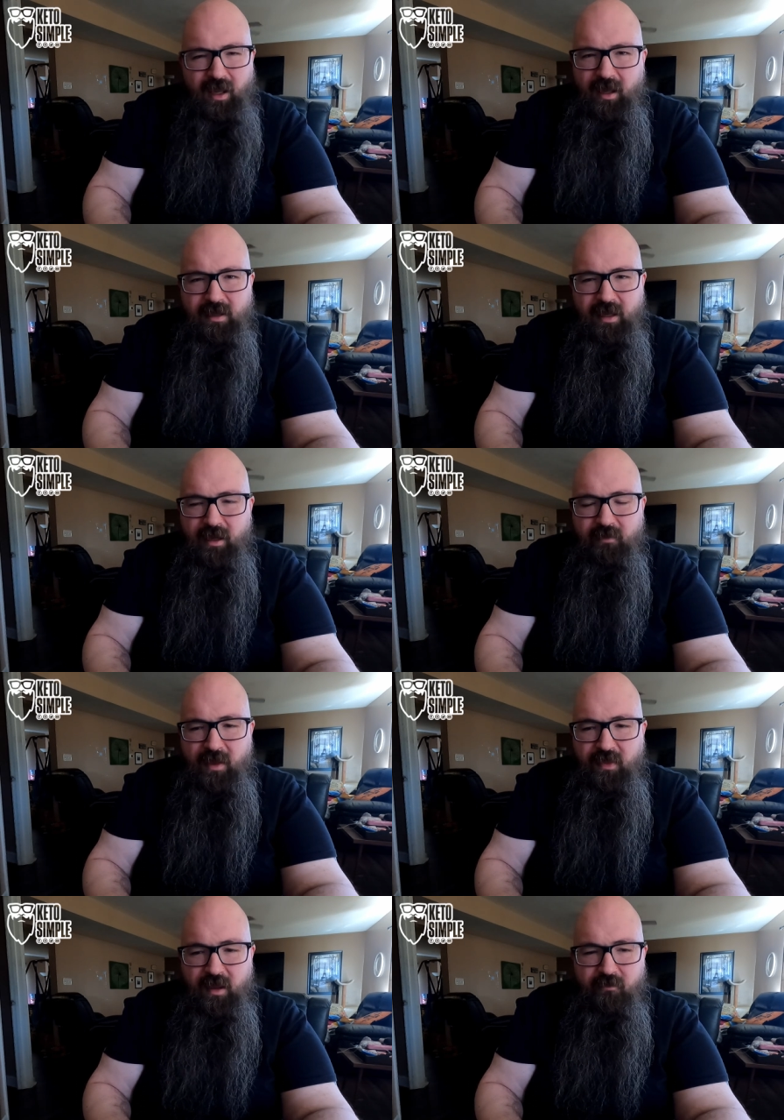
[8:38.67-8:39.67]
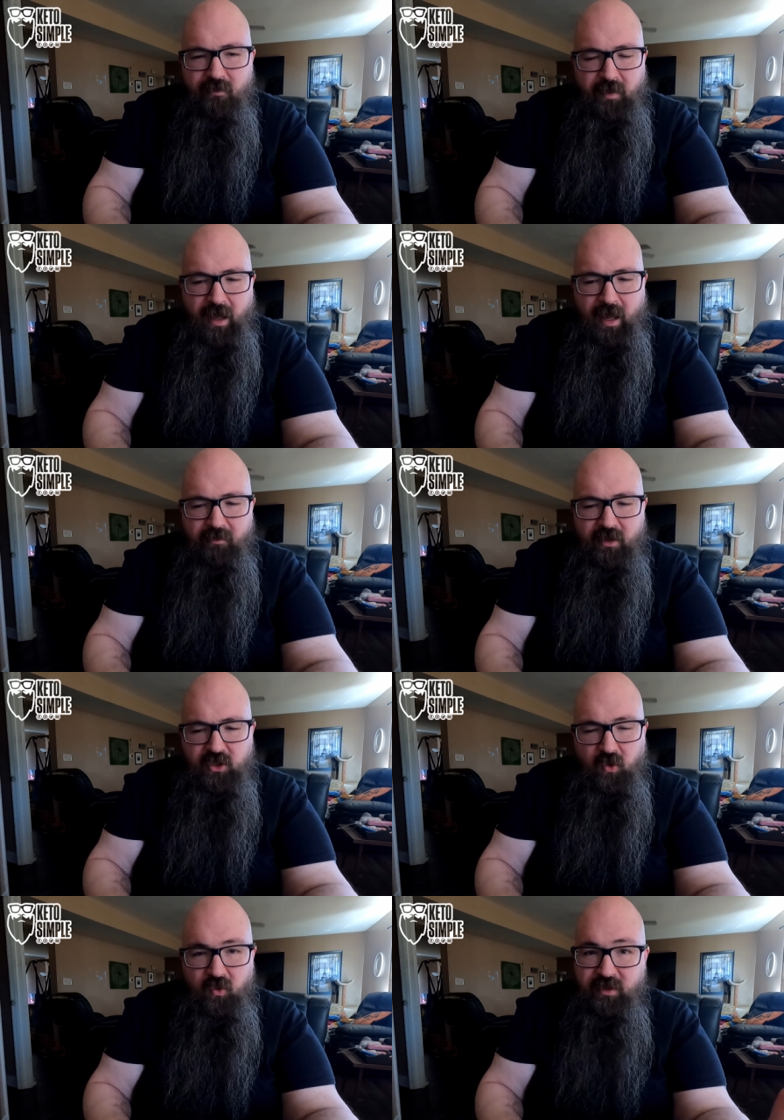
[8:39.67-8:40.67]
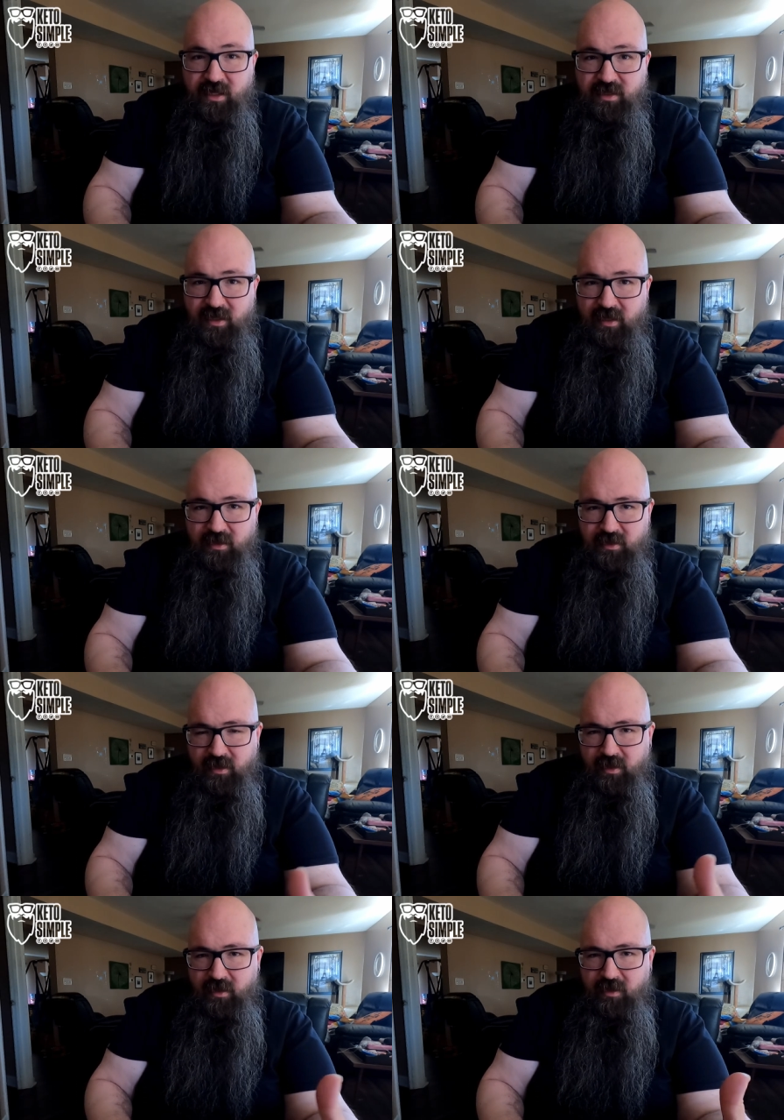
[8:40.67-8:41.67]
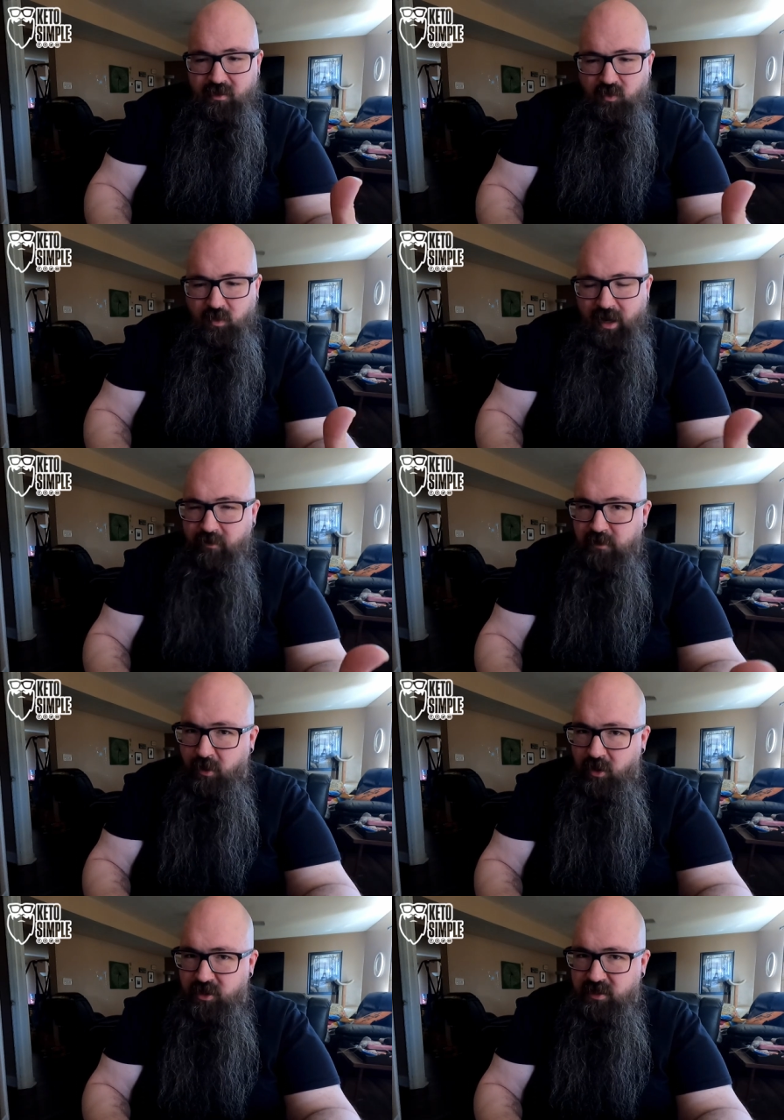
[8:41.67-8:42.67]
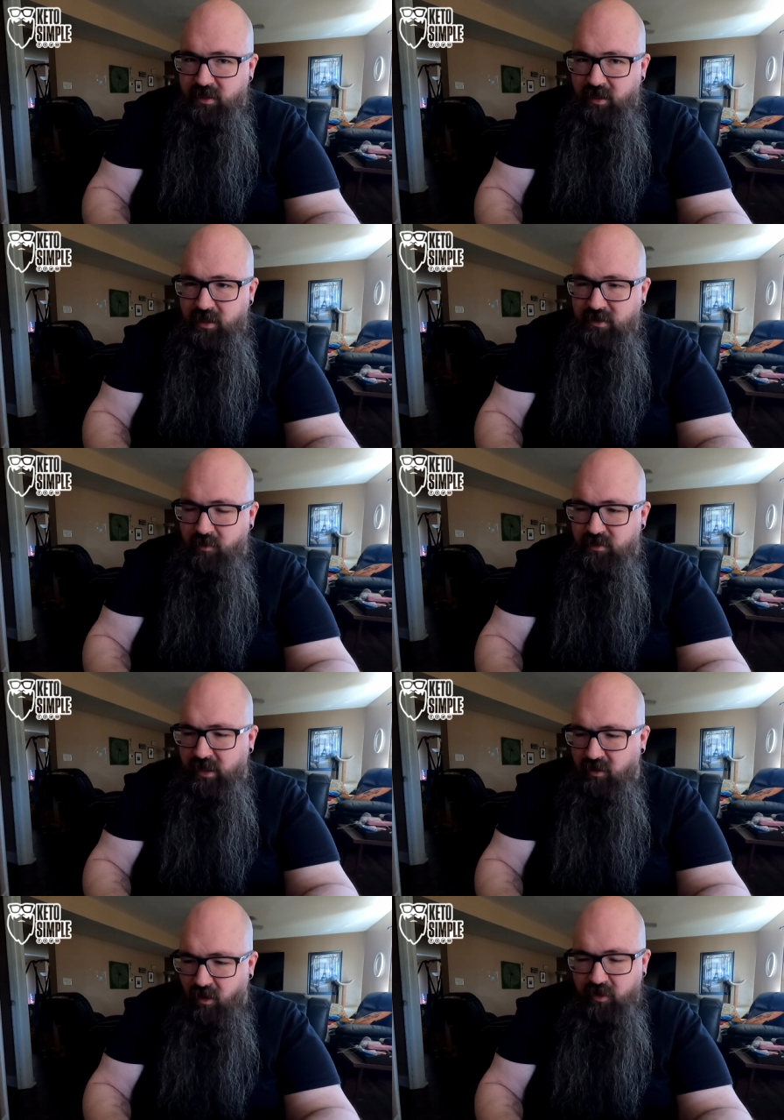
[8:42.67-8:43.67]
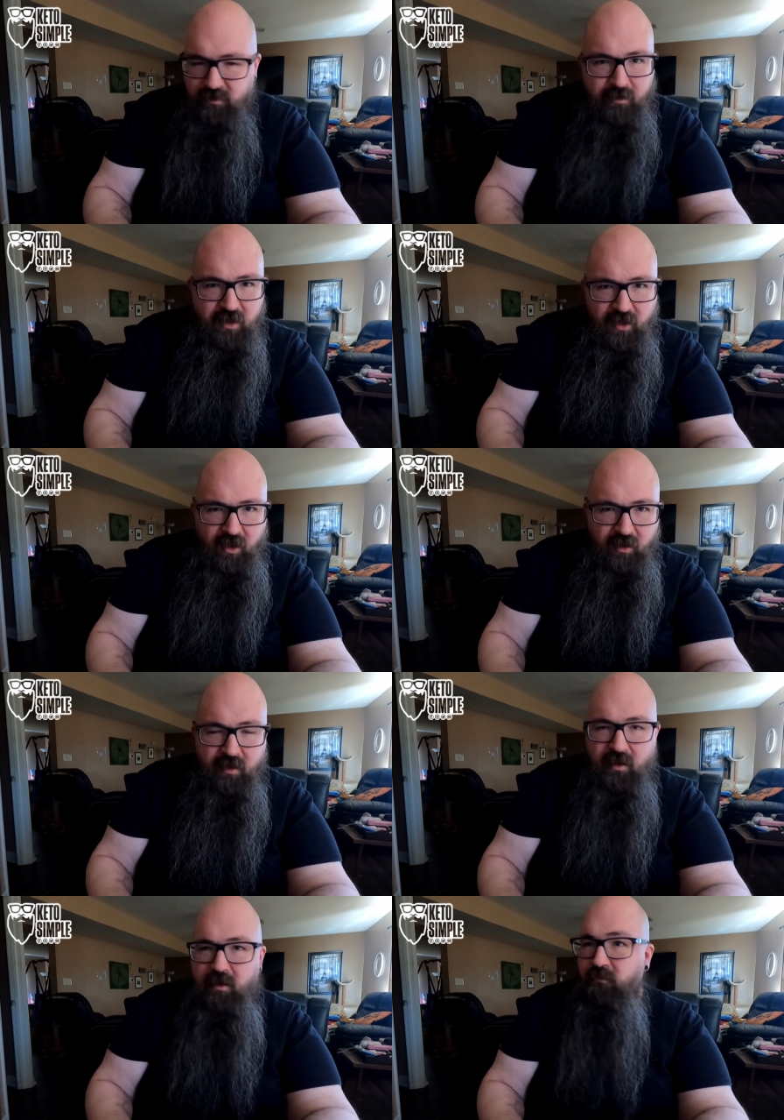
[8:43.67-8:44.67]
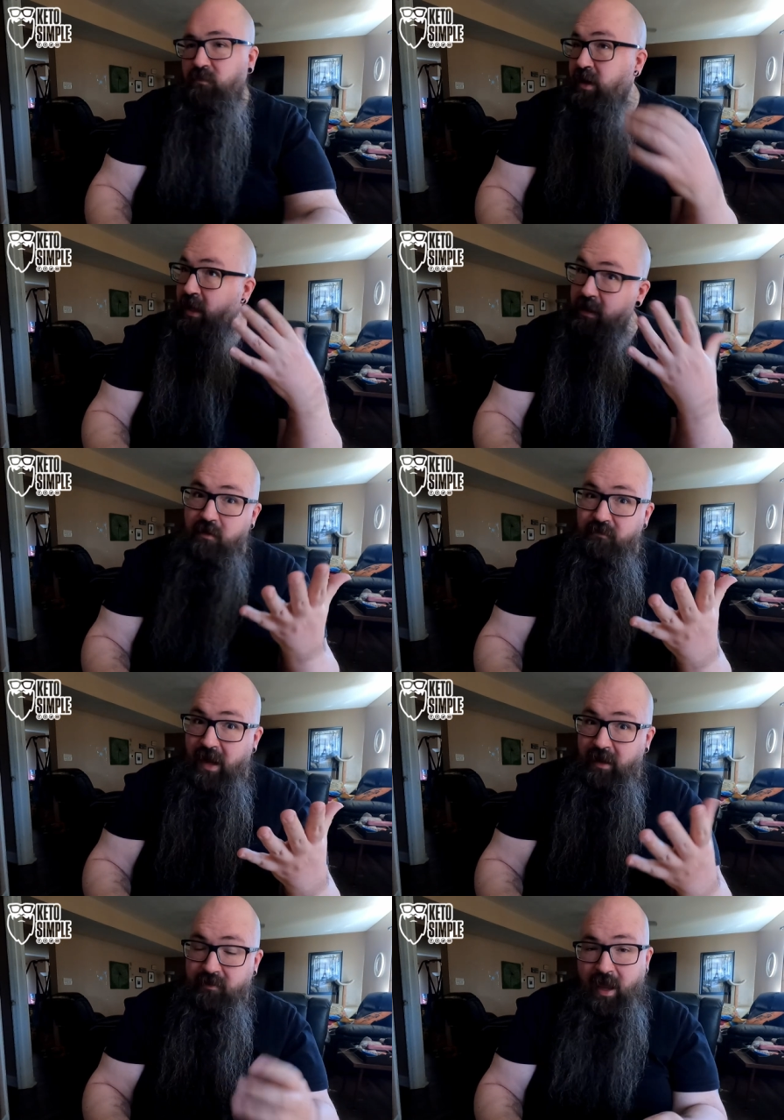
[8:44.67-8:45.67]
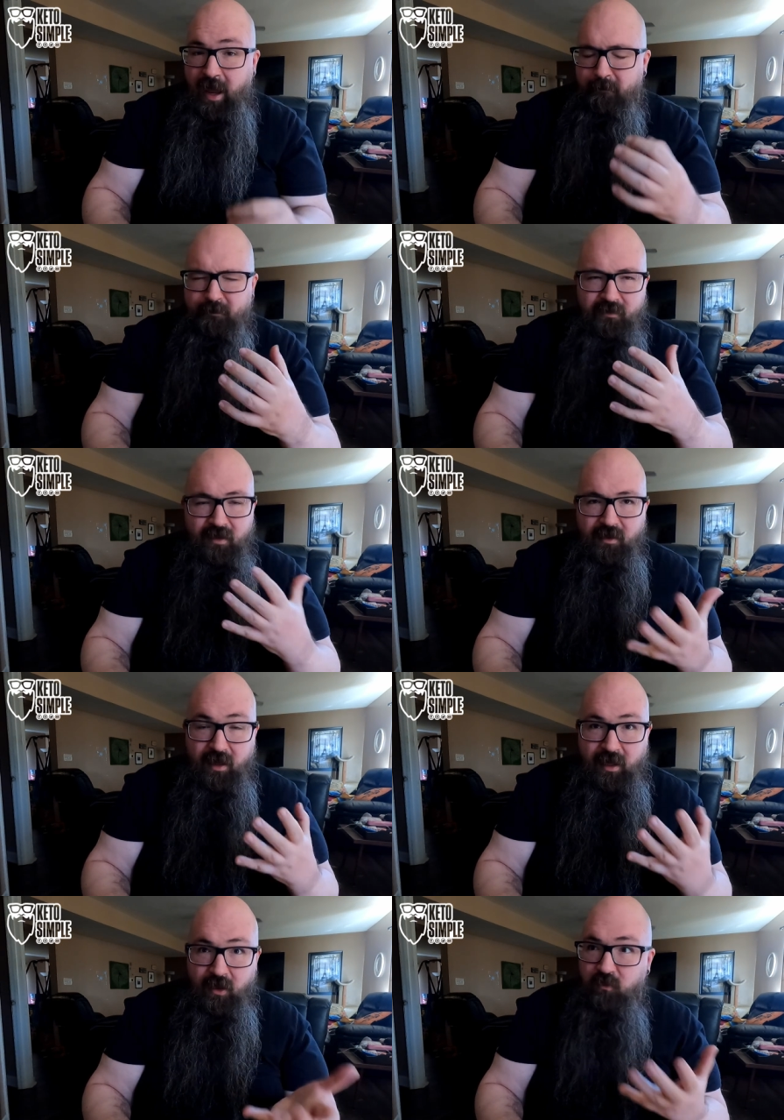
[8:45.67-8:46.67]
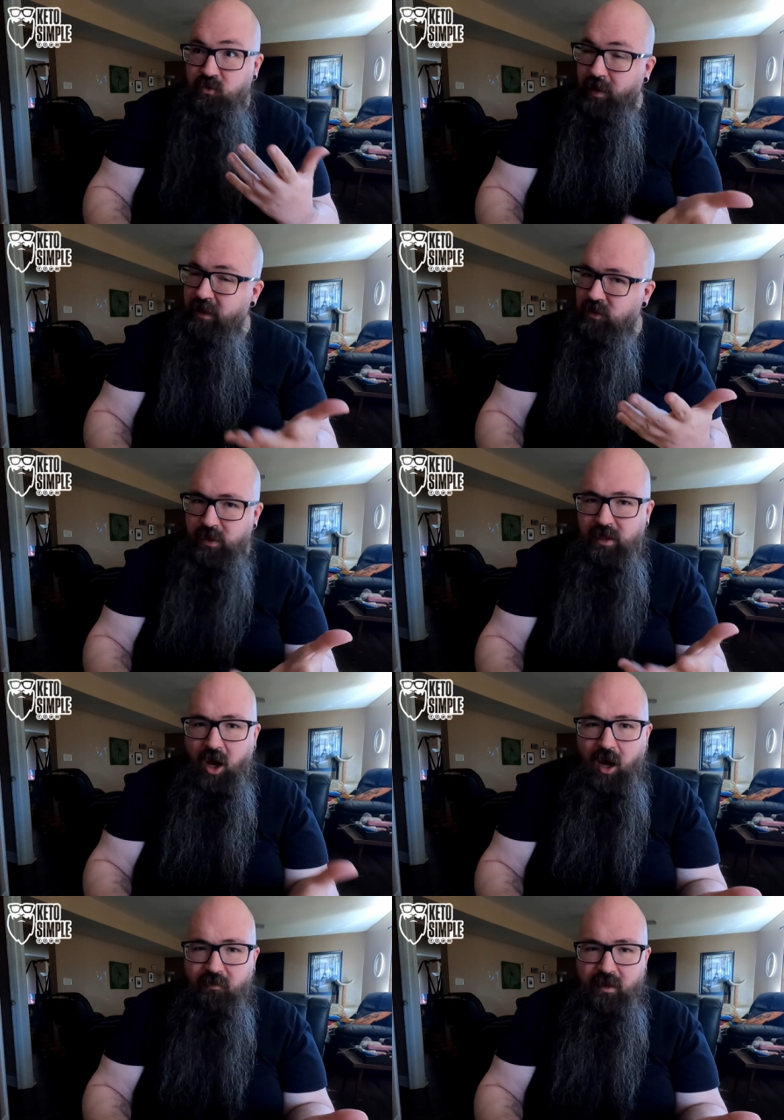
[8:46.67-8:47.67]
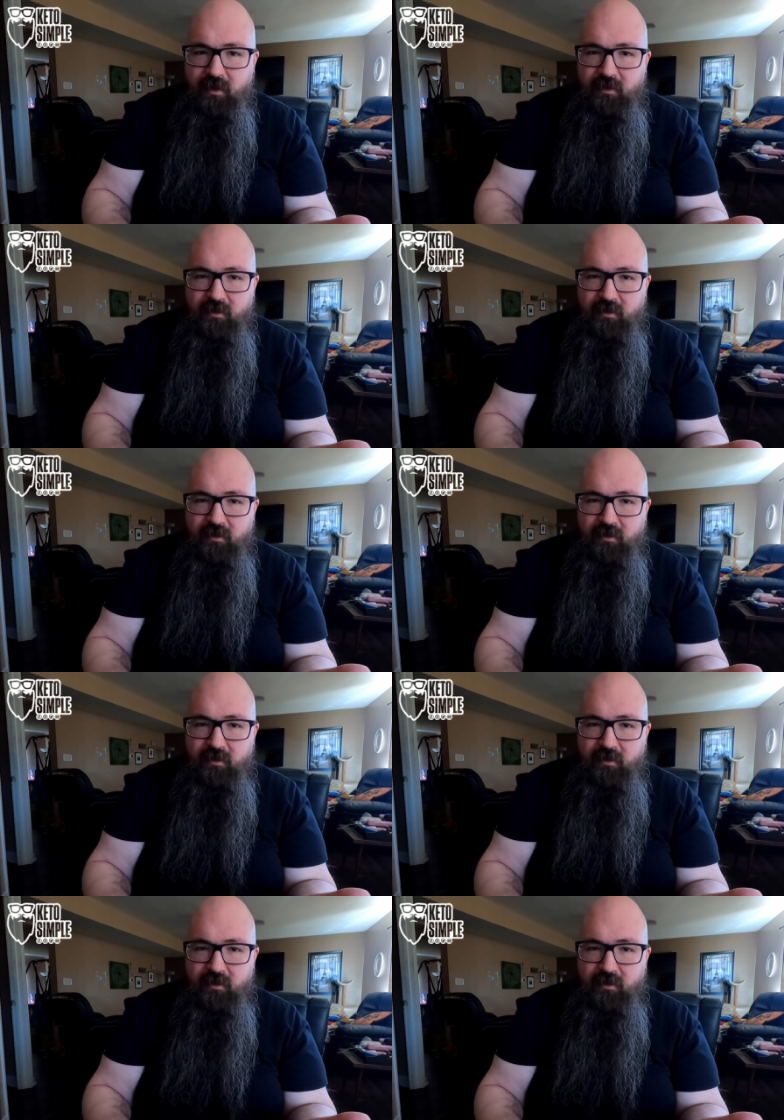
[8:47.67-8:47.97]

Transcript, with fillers: Yeah, again, I think I have a total disconnect. So when I was purchasing these, I was like, oh, these might be good, forgetting the fact that I don't drink sweet coffee.